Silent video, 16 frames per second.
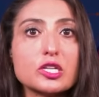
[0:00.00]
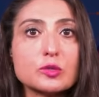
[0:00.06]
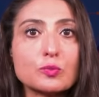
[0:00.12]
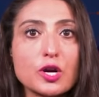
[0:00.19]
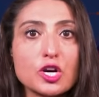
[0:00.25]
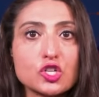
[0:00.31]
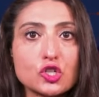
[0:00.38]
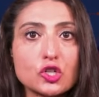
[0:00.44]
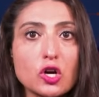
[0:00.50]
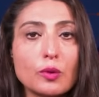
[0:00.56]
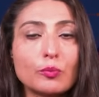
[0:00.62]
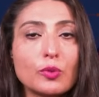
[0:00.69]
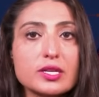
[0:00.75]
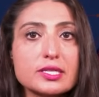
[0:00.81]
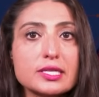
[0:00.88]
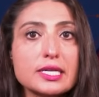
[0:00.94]
pressure on
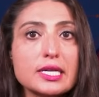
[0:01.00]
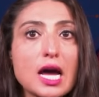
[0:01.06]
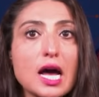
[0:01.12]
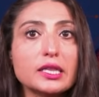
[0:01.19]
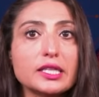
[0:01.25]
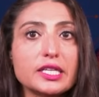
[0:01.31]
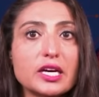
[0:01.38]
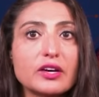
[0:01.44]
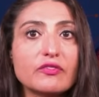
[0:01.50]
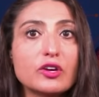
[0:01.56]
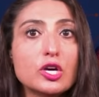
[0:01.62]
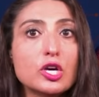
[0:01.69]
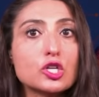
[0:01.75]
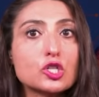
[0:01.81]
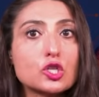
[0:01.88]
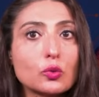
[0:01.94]
President Aliyev
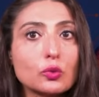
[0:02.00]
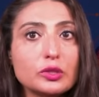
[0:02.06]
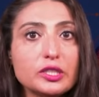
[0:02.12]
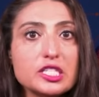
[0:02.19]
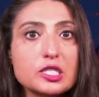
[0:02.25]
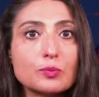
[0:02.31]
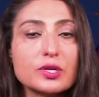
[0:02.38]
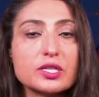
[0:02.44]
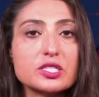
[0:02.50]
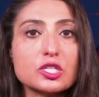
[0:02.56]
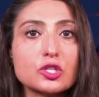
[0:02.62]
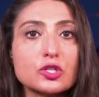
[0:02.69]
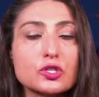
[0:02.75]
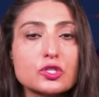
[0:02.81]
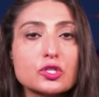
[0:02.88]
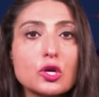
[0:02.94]
to release
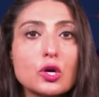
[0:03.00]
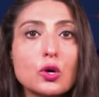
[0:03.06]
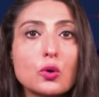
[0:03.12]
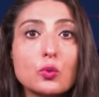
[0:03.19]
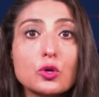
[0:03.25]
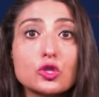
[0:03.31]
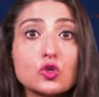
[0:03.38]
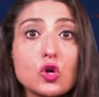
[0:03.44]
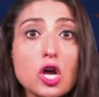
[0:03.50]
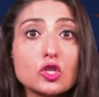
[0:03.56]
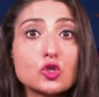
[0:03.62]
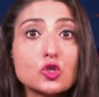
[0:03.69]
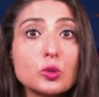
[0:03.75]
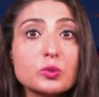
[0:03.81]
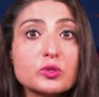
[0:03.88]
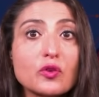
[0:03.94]
prisoners, withdraw
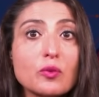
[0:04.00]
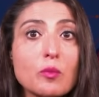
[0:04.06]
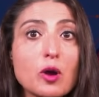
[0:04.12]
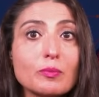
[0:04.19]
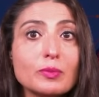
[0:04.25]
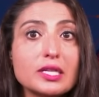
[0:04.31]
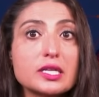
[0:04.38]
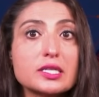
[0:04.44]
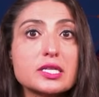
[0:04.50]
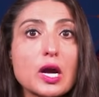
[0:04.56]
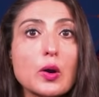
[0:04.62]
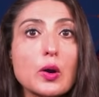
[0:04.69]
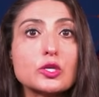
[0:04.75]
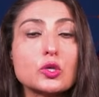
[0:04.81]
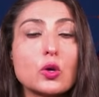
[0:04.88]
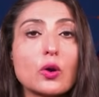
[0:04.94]
troops from Armenian
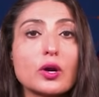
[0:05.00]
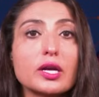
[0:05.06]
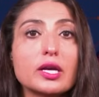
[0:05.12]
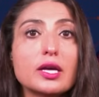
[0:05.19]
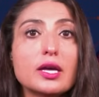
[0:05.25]
territory,